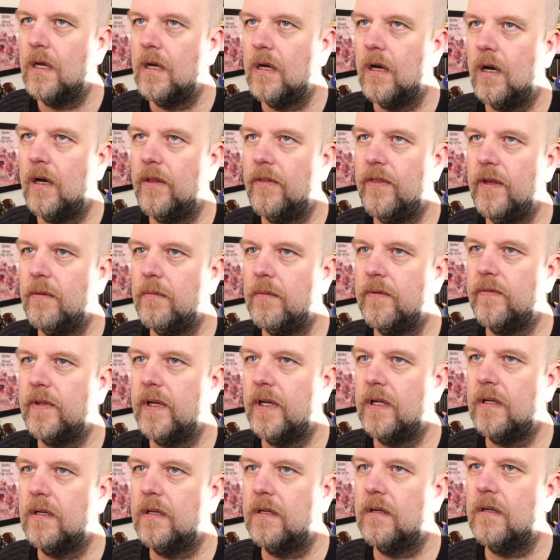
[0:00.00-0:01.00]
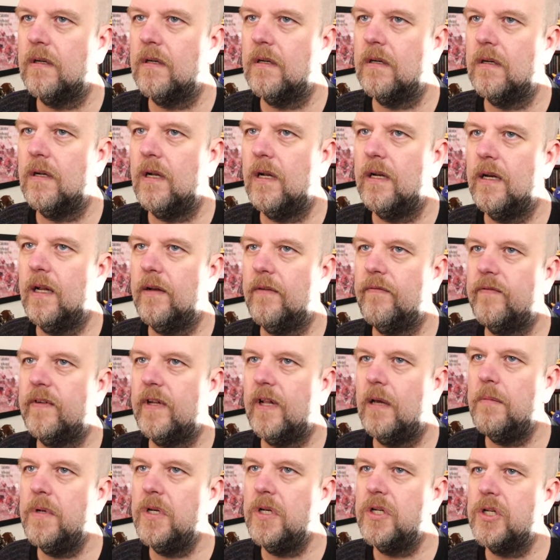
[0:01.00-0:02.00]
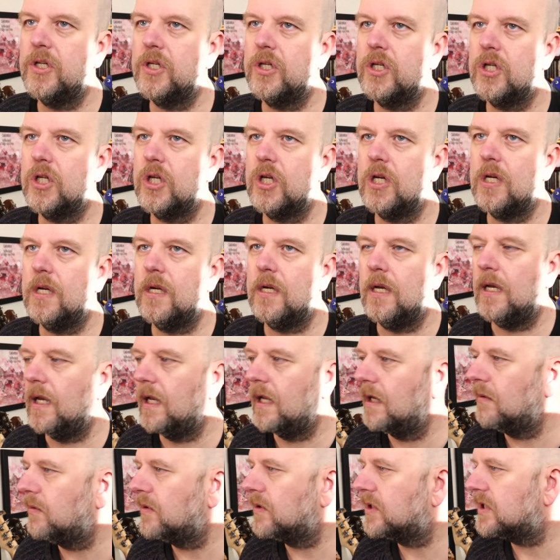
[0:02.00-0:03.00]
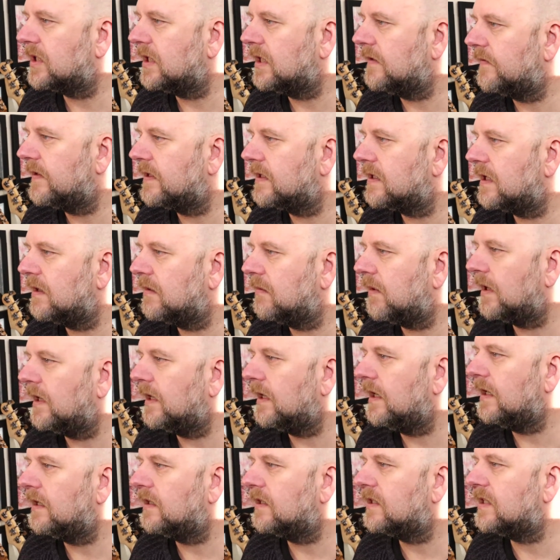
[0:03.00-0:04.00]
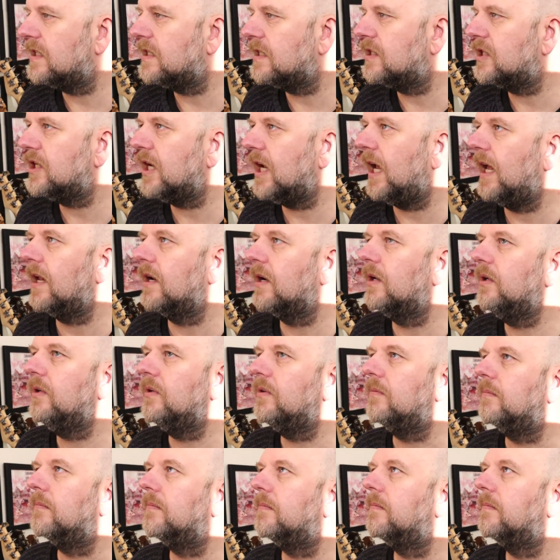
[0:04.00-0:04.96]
I think we've done enough damage, and we'll see if there's anyone in the chat room.